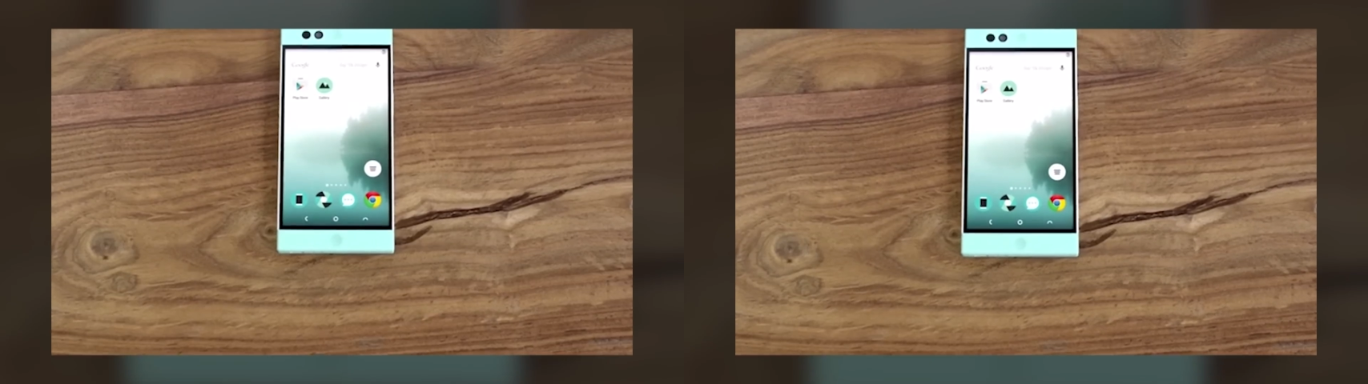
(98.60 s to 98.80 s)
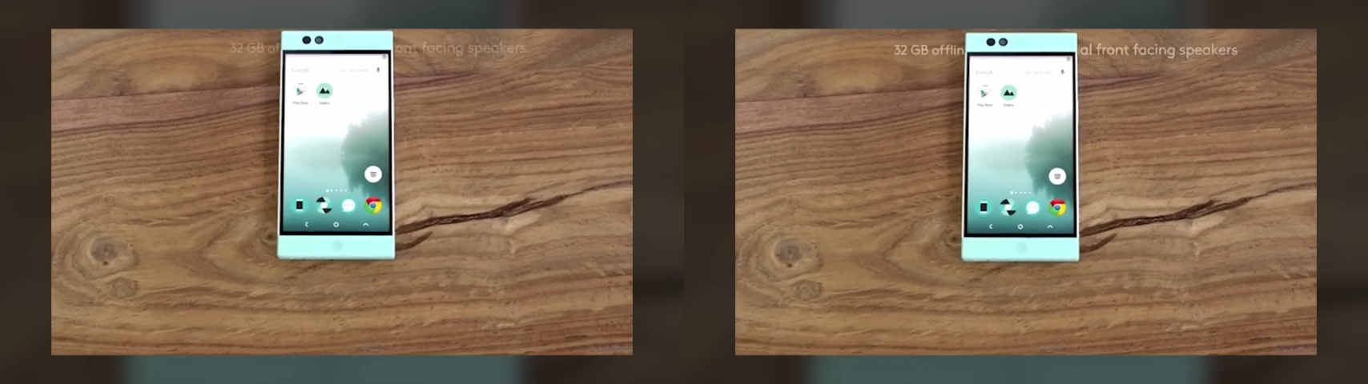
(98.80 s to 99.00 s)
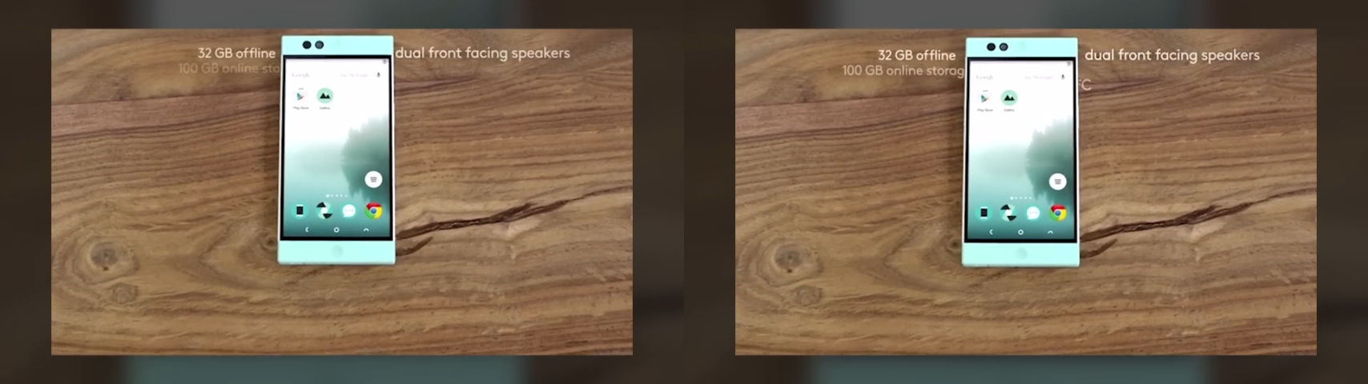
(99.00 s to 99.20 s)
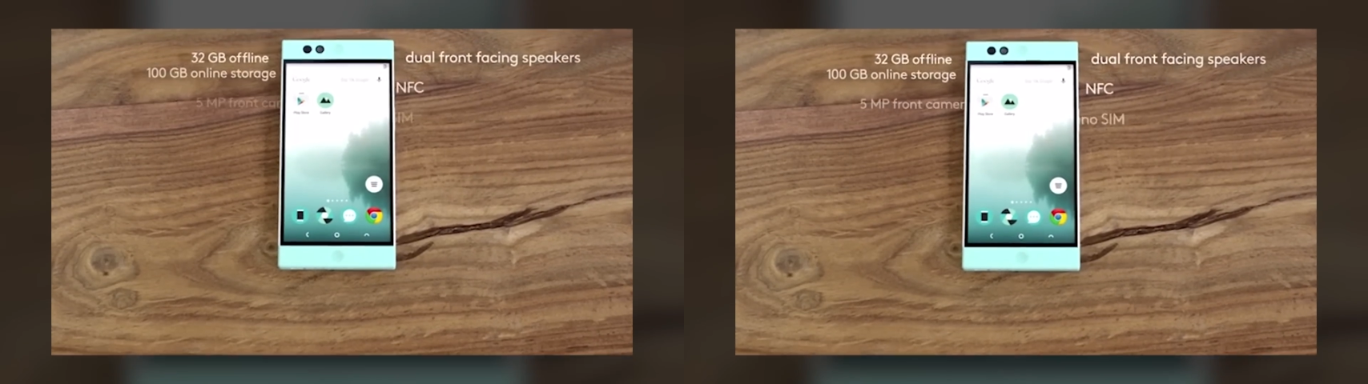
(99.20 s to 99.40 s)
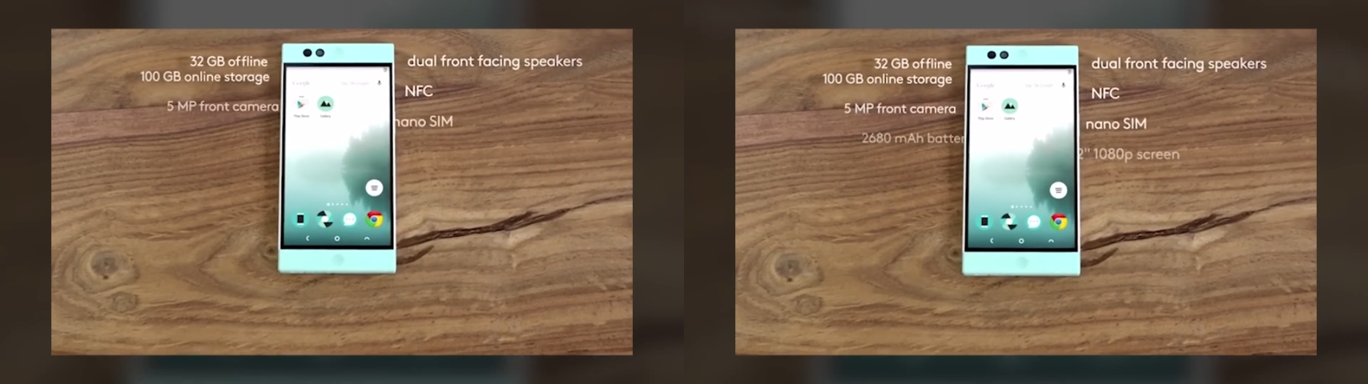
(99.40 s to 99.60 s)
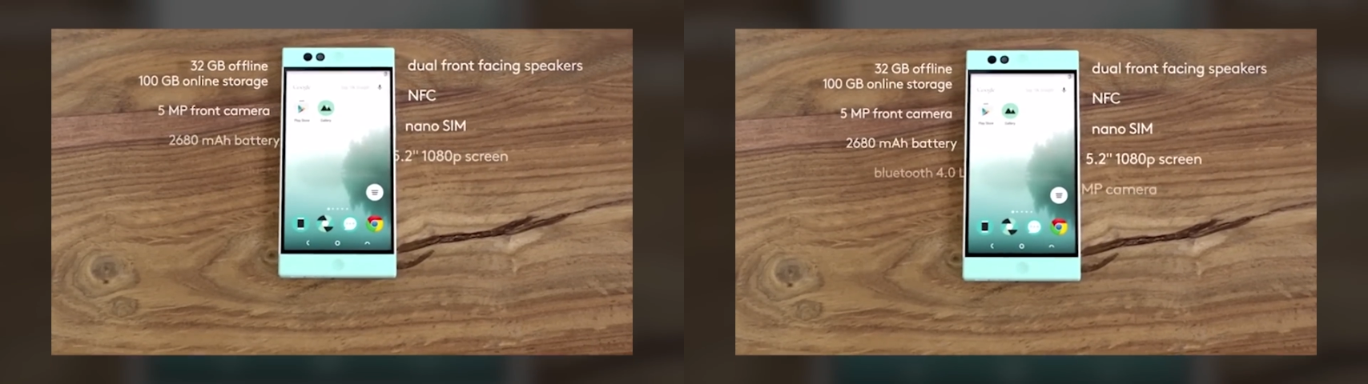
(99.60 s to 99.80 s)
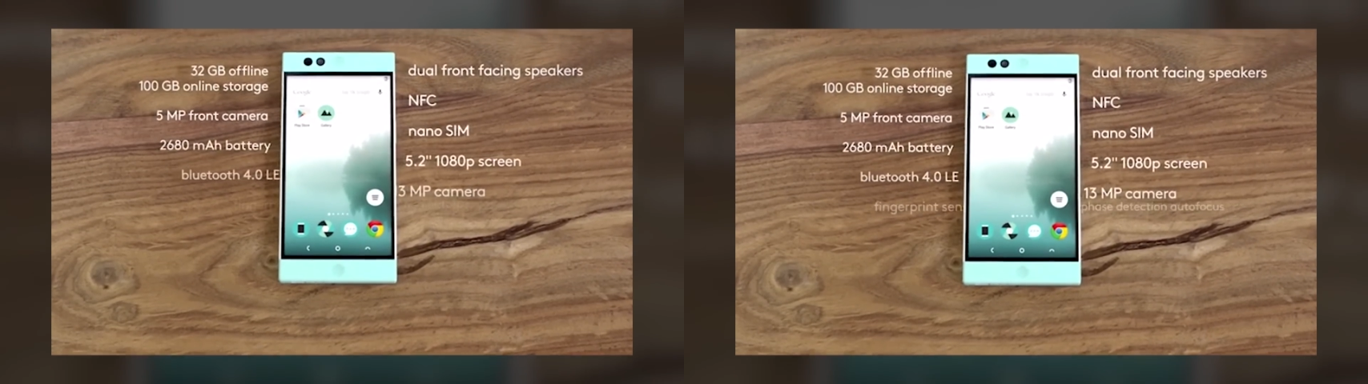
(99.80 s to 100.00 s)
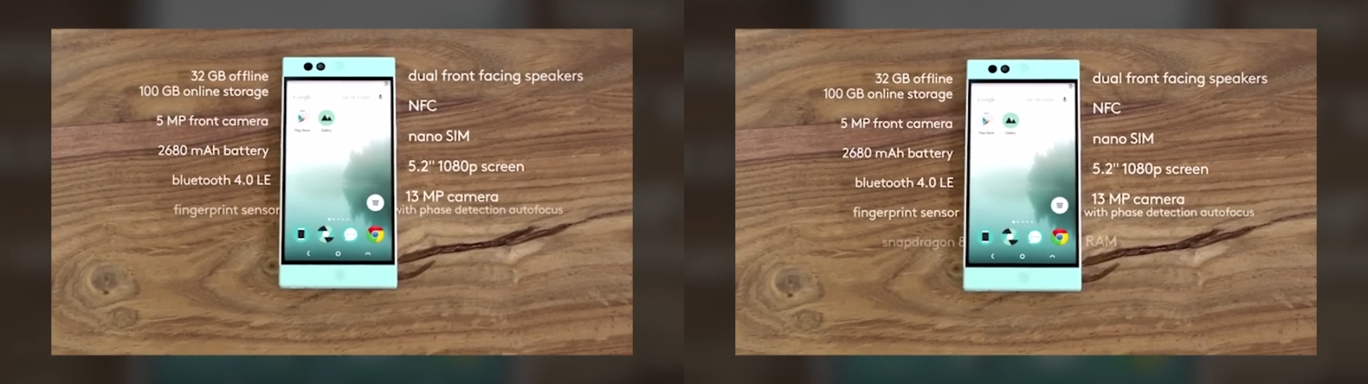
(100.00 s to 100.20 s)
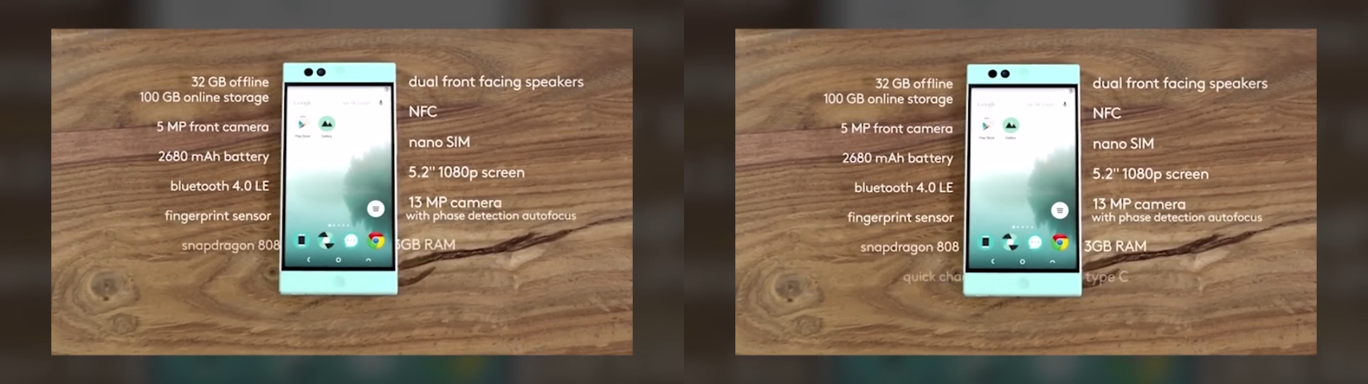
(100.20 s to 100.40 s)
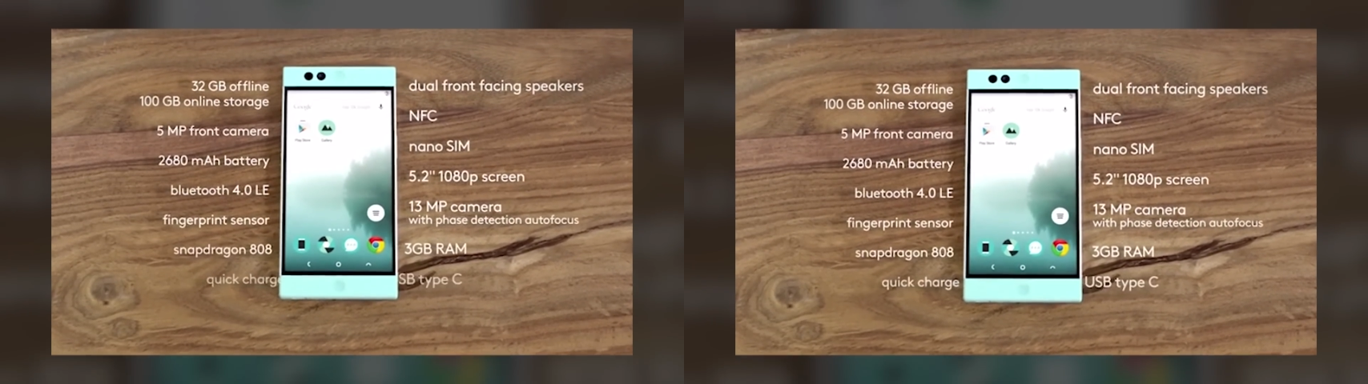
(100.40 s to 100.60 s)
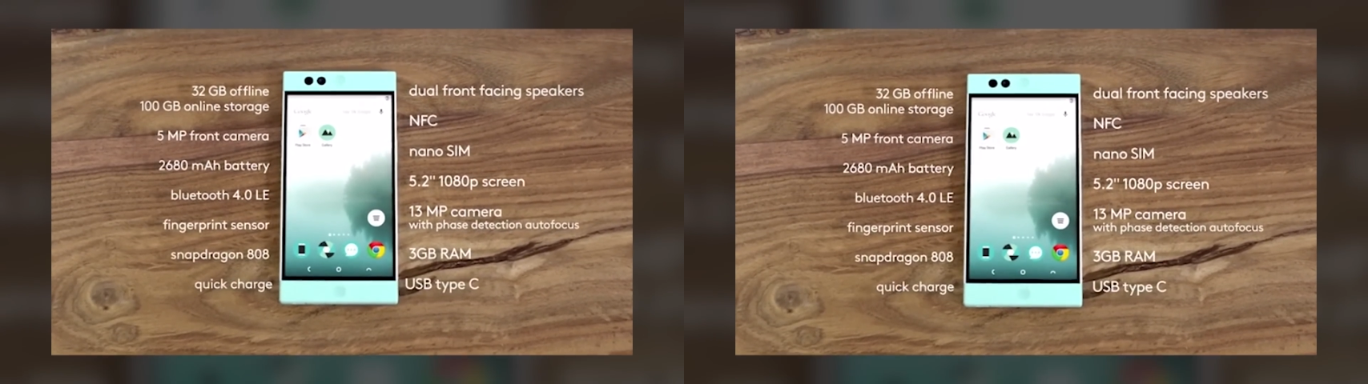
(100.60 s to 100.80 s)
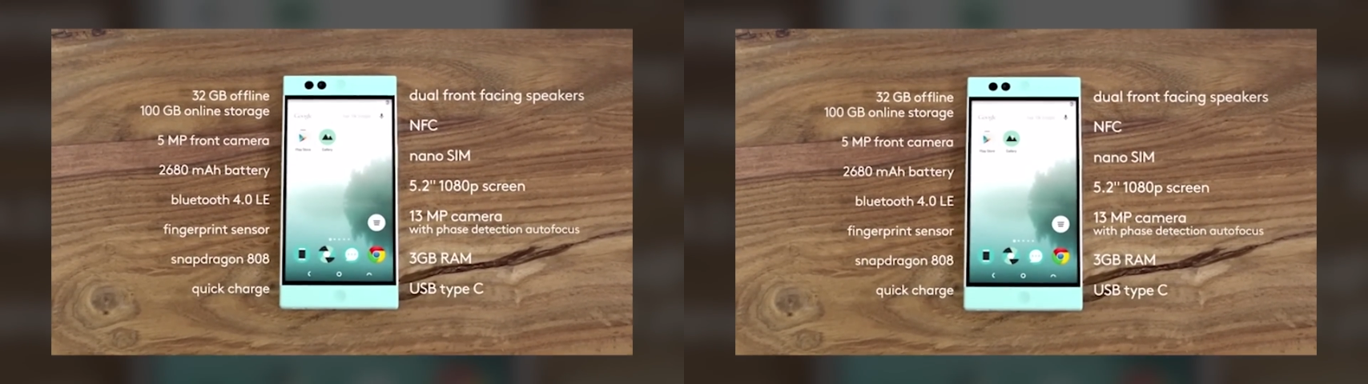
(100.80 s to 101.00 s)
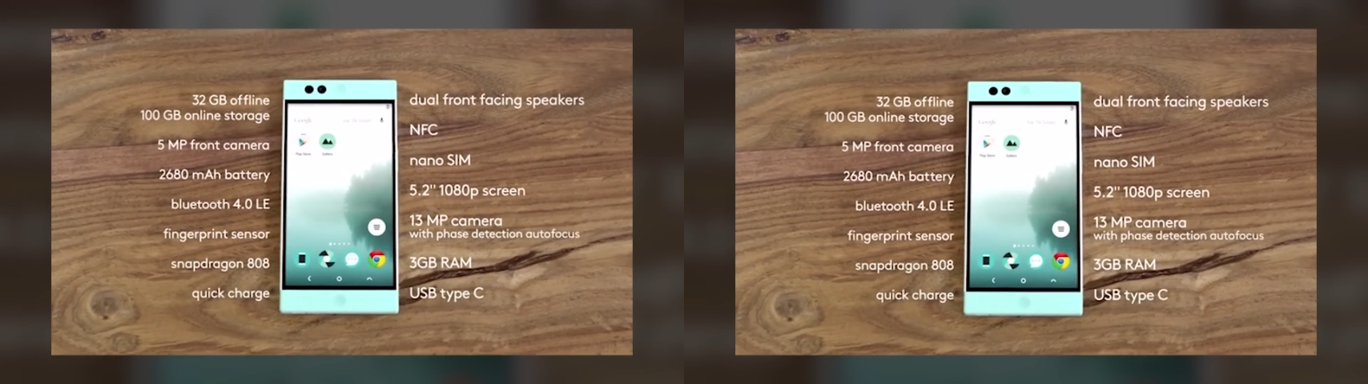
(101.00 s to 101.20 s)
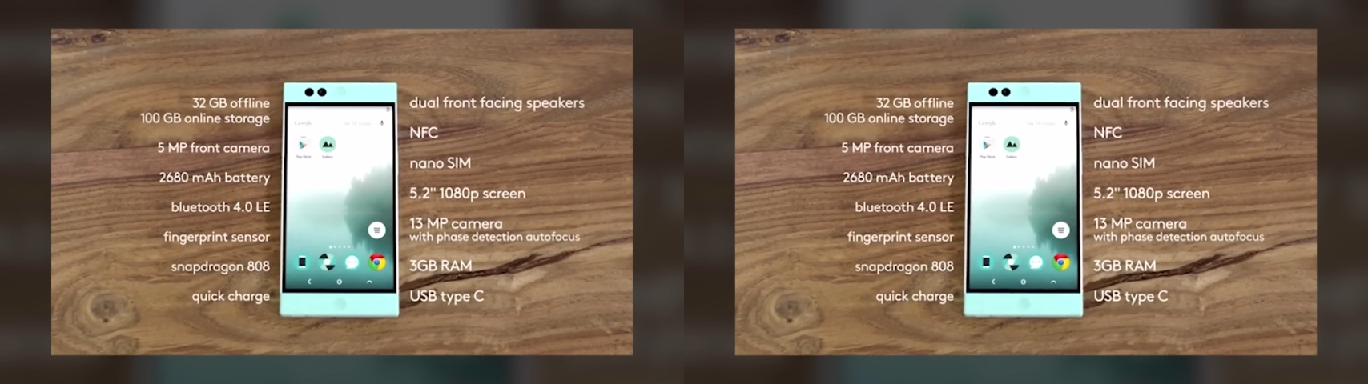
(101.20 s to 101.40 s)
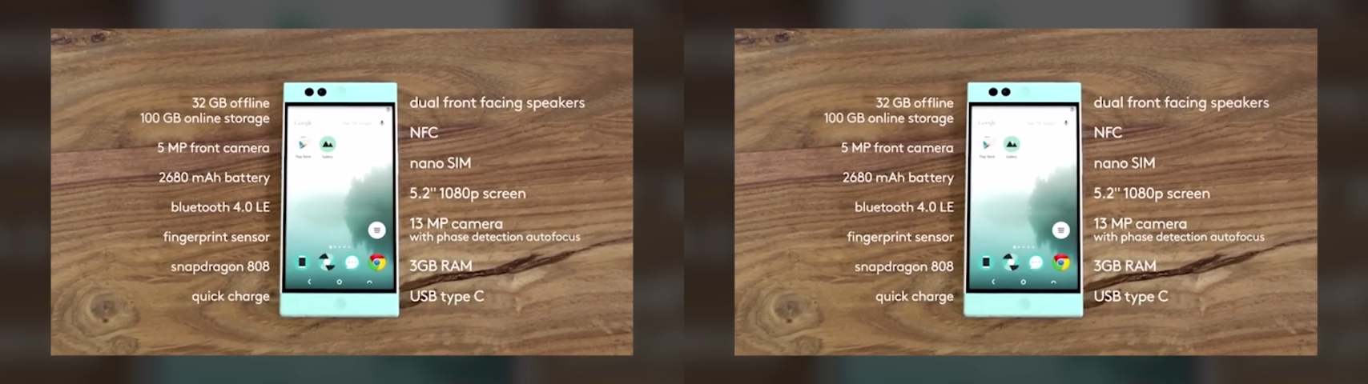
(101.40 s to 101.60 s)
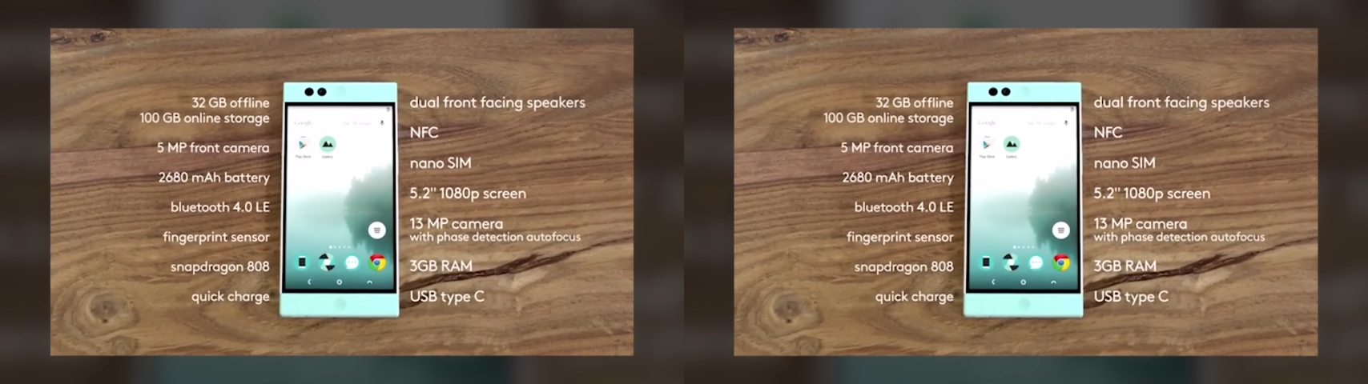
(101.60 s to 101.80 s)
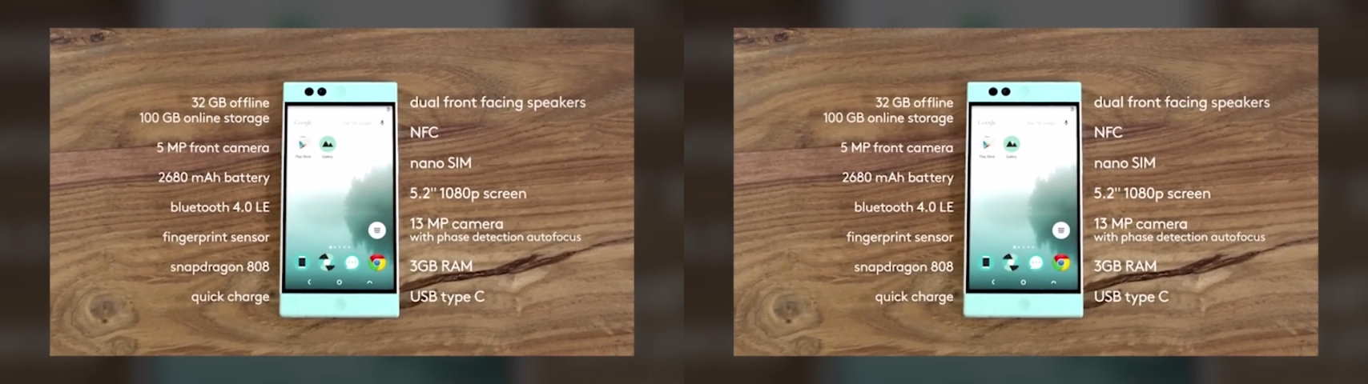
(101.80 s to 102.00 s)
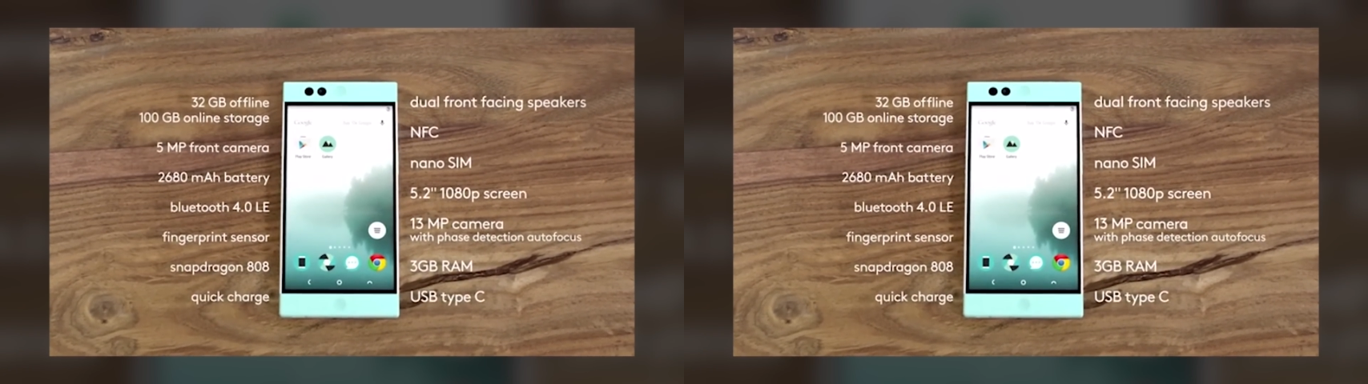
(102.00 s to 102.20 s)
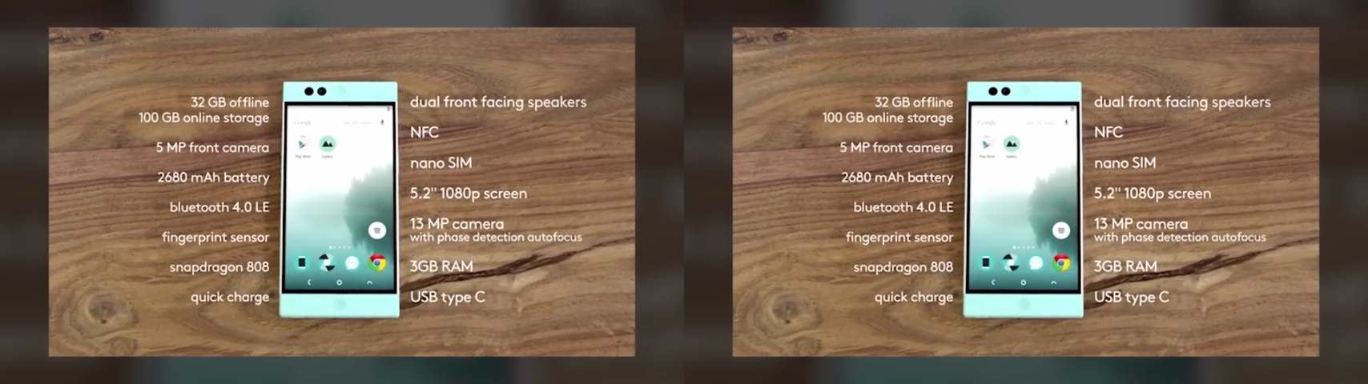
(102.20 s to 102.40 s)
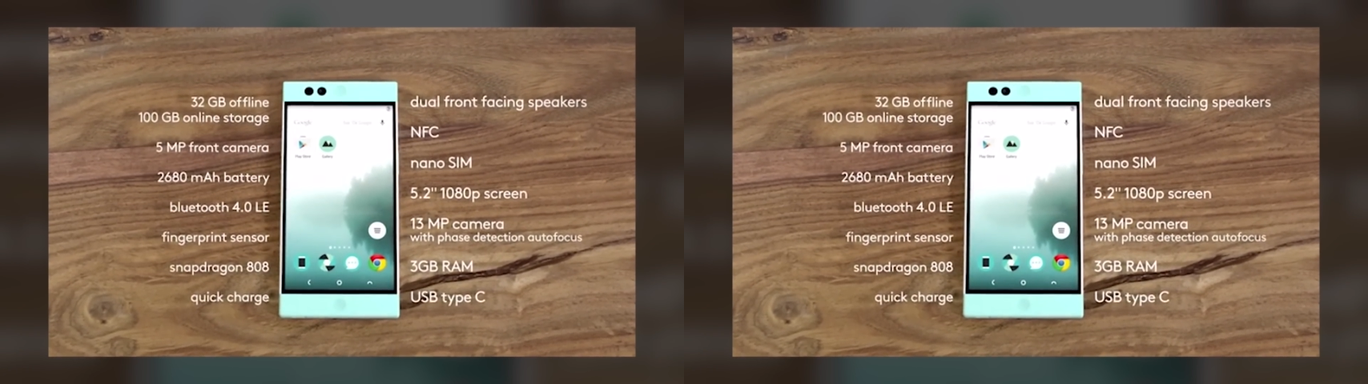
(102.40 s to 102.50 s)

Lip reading: No face is visible, so there are no lips to read.